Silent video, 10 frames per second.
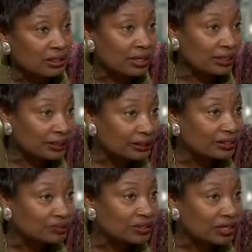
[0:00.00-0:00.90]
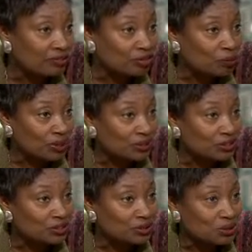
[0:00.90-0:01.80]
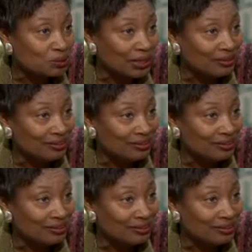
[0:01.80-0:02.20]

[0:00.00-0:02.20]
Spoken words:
And I think that's what the governor wants to do as well.